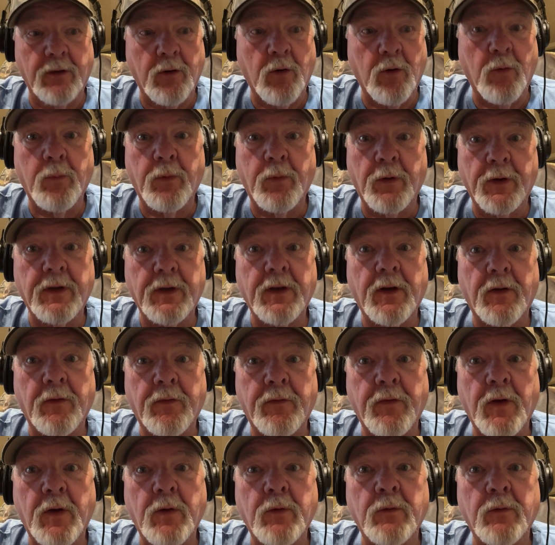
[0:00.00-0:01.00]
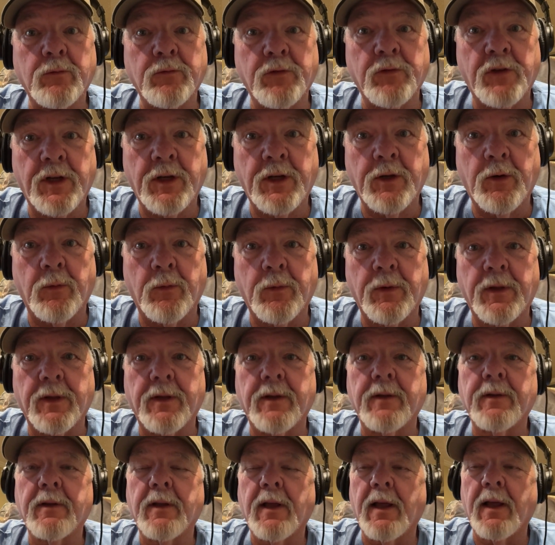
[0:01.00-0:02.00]
going to bring their phone, deal with
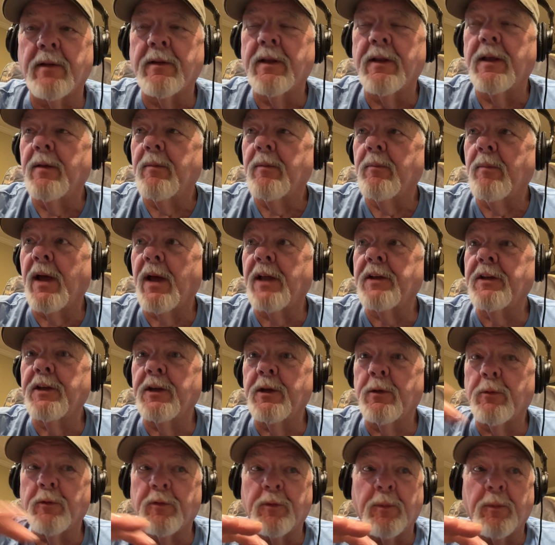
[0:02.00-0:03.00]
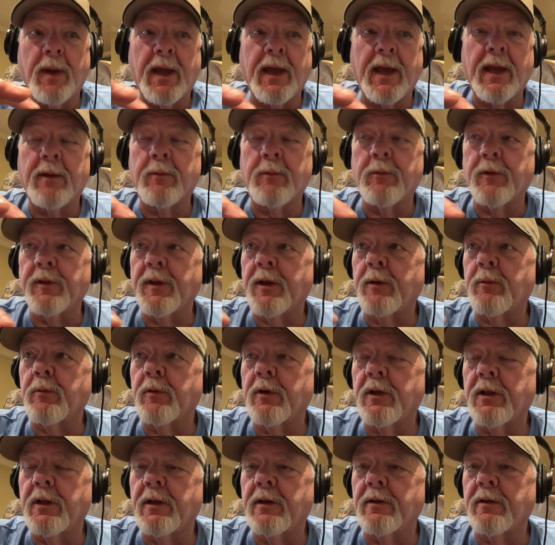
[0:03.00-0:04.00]
it. My deal with mine when they were
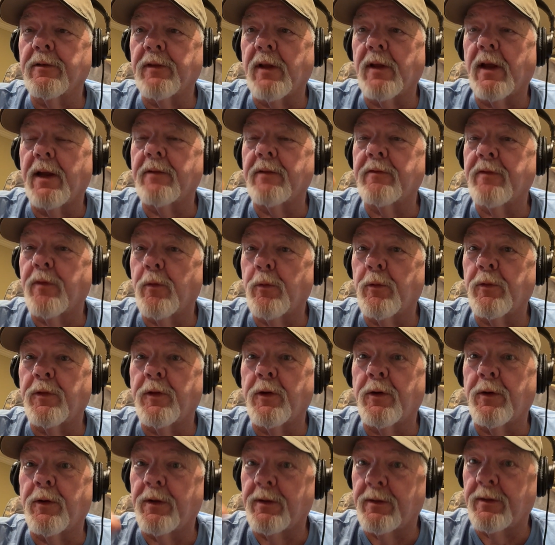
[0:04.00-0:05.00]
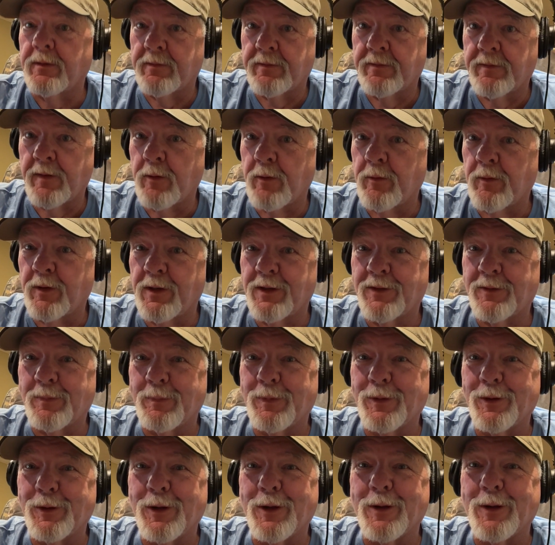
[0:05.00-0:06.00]
little is like 4:30, phone gets
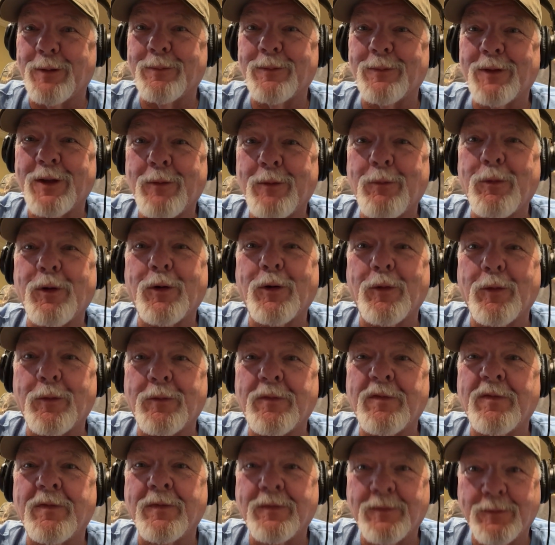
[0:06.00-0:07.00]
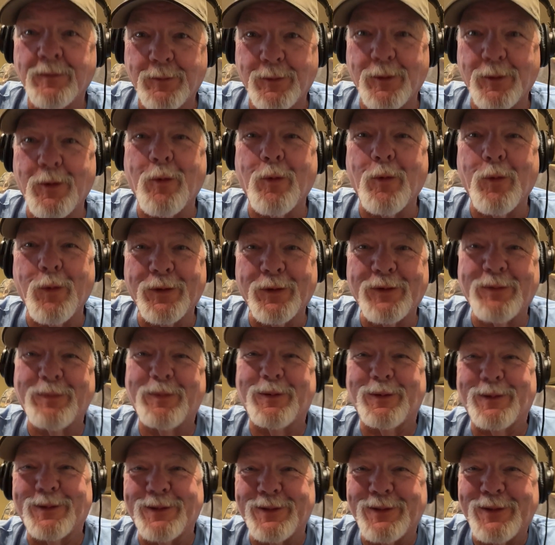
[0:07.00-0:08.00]
put up, and we're going to
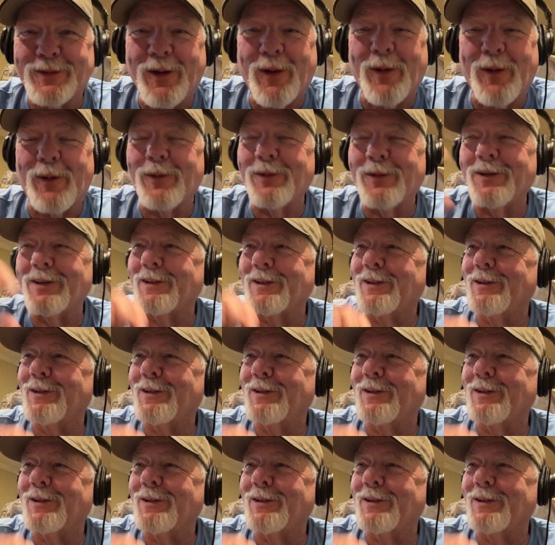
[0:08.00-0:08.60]
whisper and talk and